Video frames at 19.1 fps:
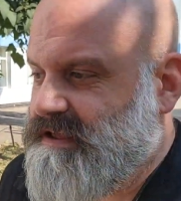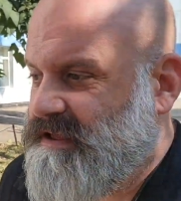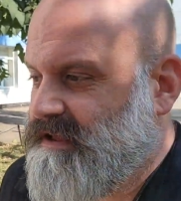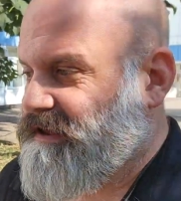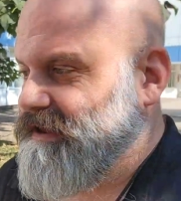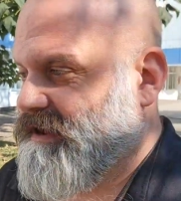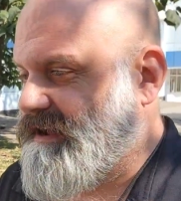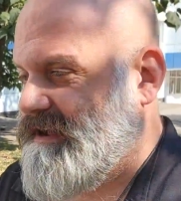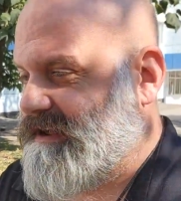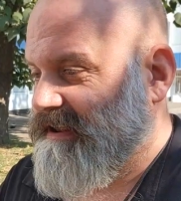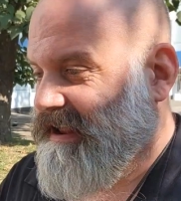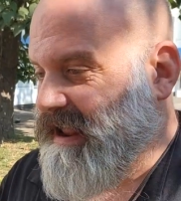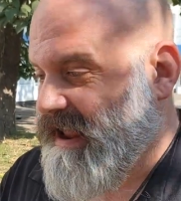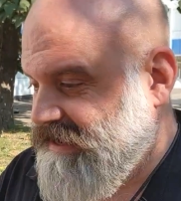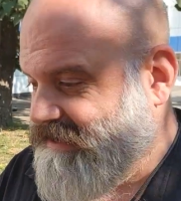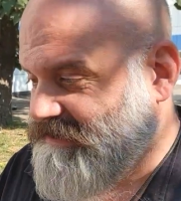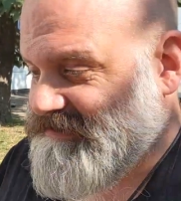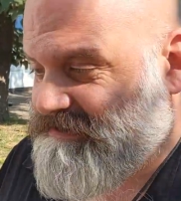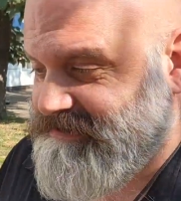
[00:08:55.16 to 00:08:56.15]

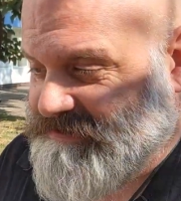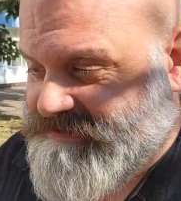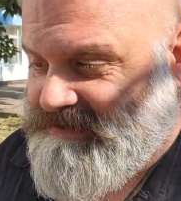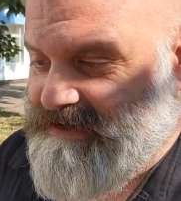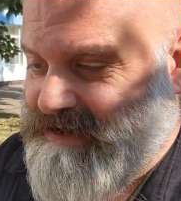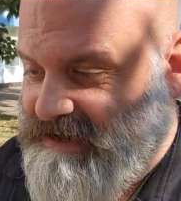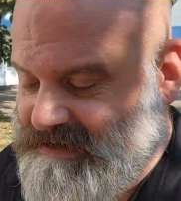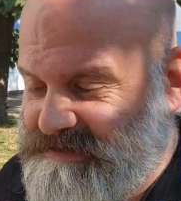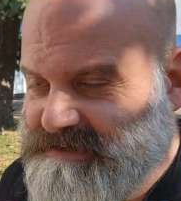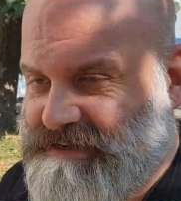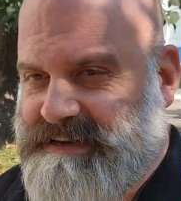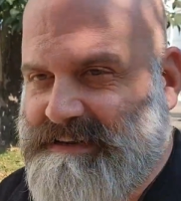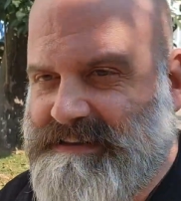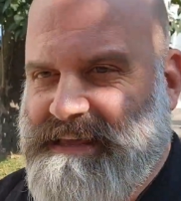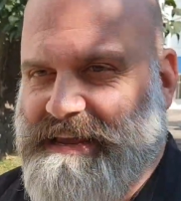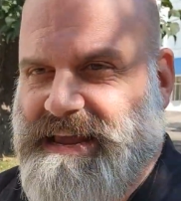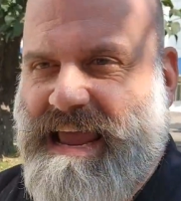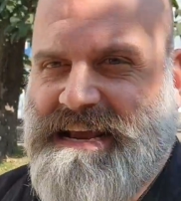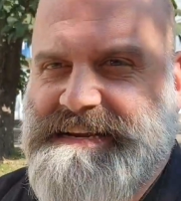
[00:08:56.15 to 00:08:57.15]
as is
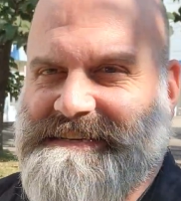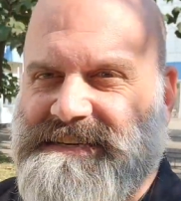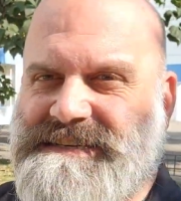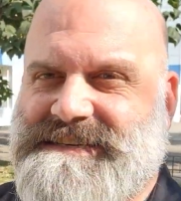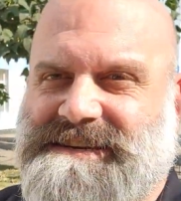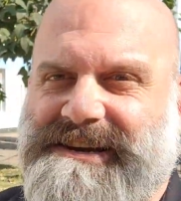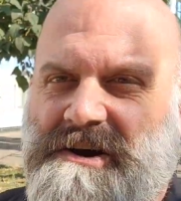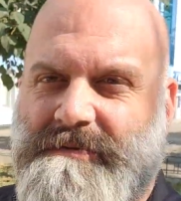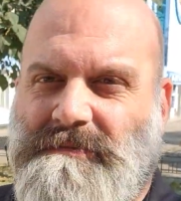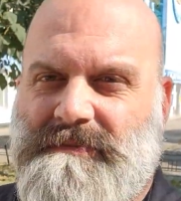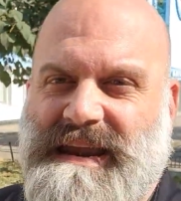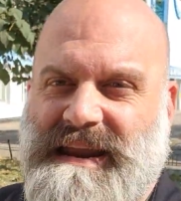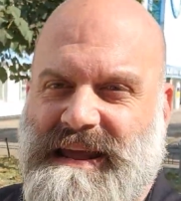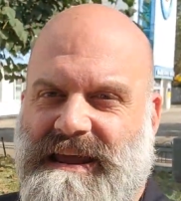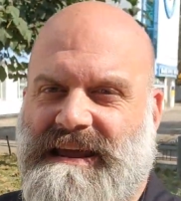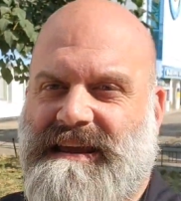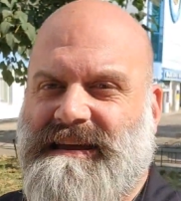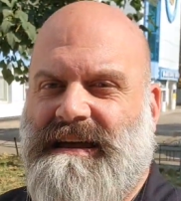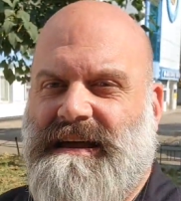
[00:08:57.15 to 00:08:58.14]
the case in so
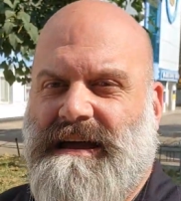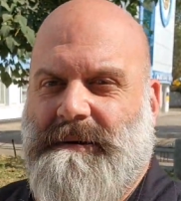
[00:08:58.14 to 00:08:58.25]
many